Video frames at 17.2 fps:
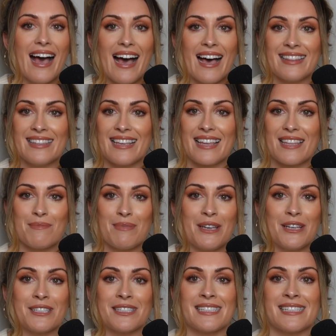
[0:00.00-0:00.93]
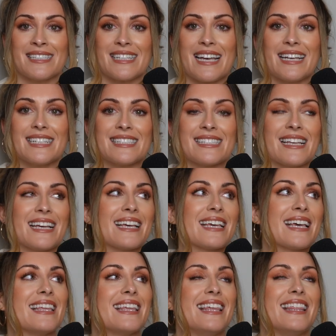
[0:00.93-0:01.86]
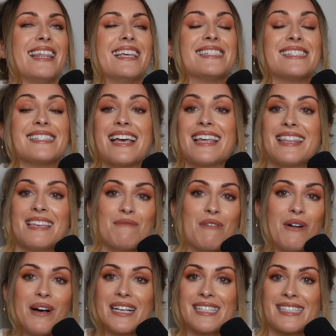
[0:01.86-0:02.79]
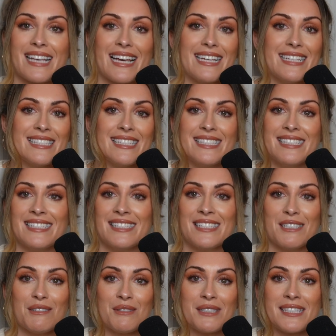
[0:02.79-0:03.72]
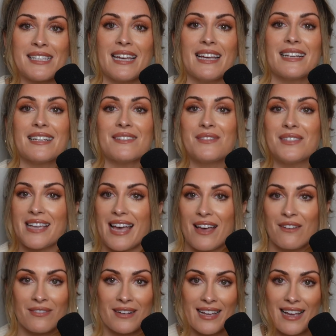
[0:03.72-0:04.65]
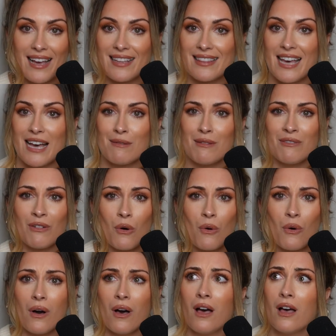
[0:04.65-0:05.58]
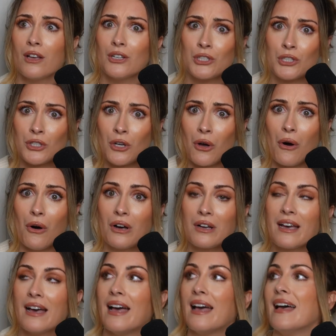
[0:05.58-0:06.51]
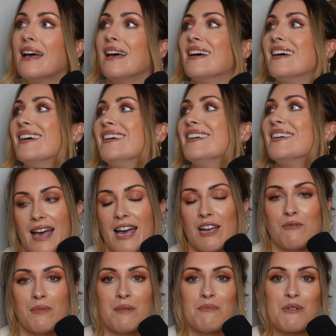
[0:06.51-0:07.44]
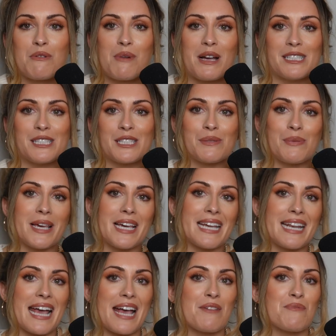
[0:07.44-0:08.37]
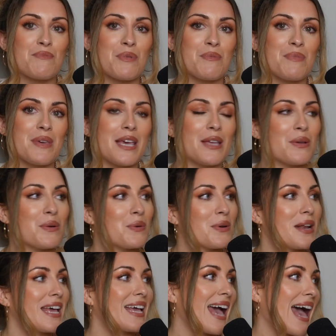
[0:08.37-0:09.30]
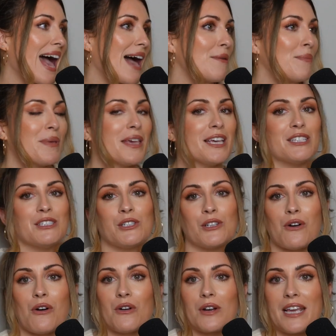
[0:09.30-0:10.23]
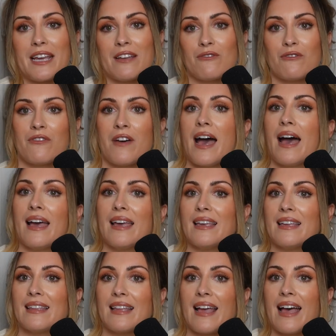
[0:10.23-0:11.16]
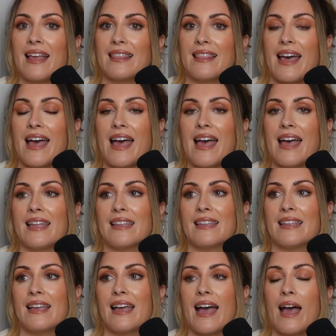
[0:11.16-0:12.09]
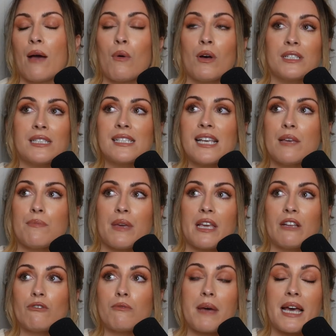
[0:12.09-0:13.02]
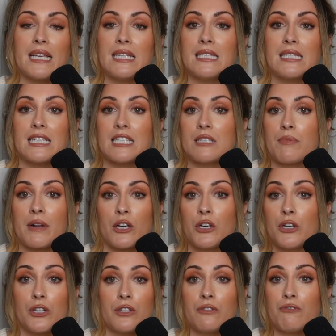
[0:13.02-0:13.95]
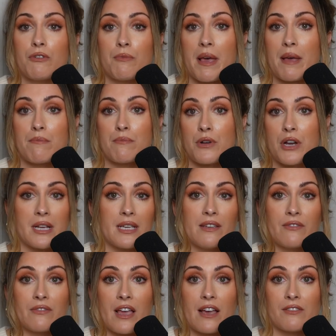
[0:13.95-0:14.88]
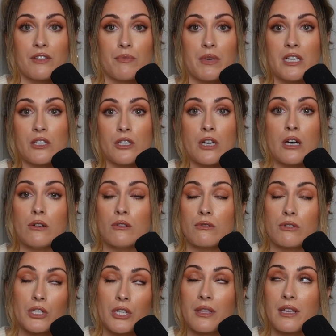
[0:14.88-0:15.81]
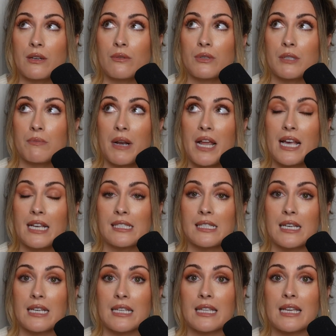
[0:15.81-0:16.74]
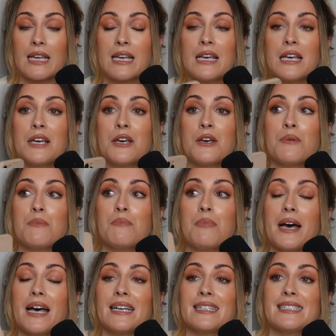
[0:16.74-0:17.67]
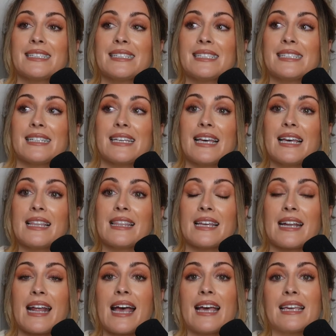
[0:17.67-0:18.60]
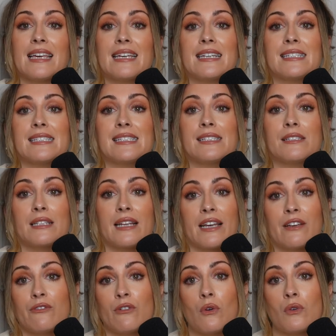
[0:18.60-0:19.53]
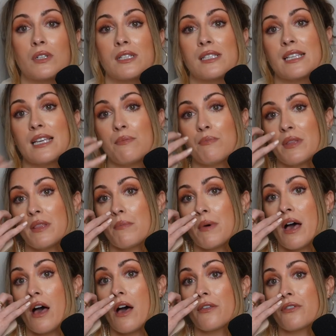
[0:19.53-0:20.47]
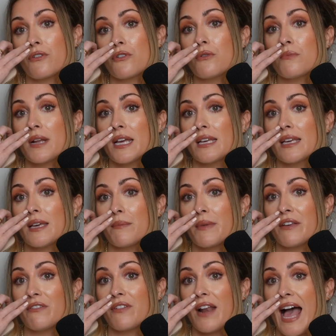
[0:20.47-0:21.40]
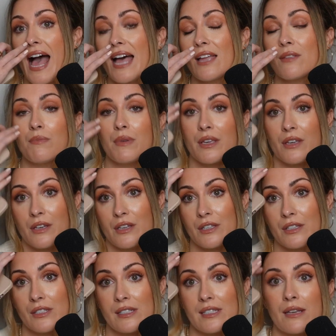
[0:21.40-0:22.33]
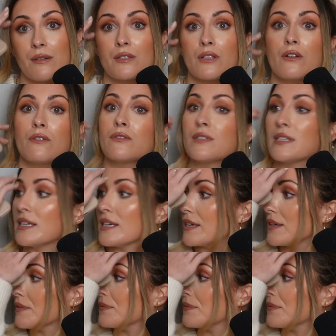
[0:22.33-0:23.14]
and the other person does. Like, there's nothing more anxiety inducing. I've definitely had that before. Shock. I remember once waking up and being all like happy and jolly and fine, and then I want to say being reminded, but I couldn't remember even after being told, which I think was a blessing. But that I had like fallen asleep in the bathroom, like in my flat, because I was obviously